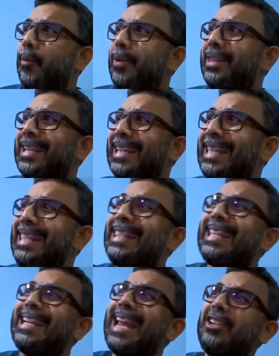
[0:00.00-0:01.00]
with an
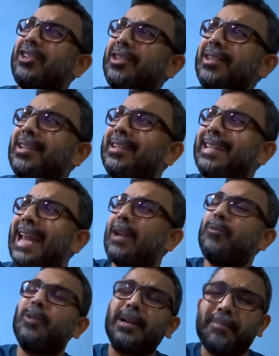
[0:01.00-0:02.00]
international
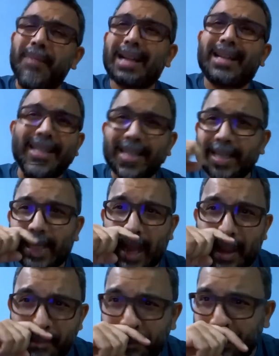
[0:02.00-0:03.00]
network marketing
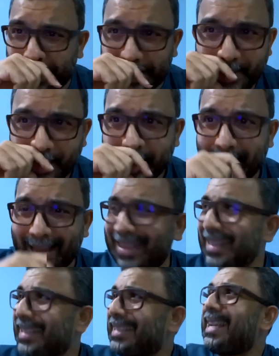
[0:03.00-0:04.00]
company.
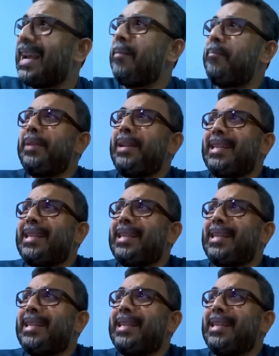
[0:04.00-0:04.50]
And this great